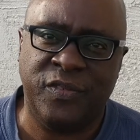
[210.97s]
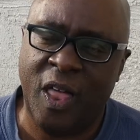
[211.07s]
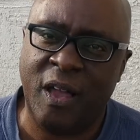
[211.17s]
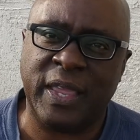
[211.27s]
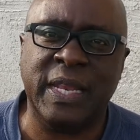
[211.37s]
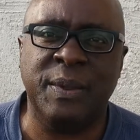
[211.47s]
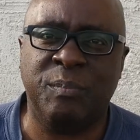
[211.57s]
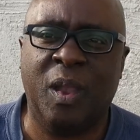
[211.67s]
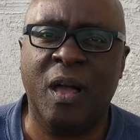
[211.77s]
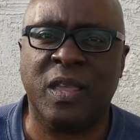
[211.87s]
vlogging
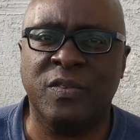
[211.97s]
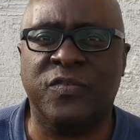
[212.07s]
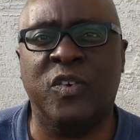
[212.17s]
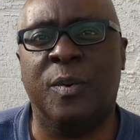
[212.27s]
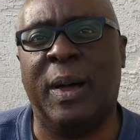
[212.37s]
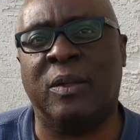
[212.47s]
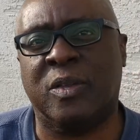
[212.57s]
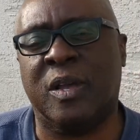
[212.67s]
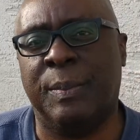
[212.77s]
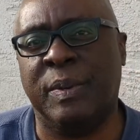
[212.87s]
and blogging for
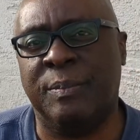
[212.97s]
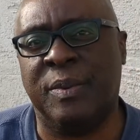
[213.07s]
about a couple of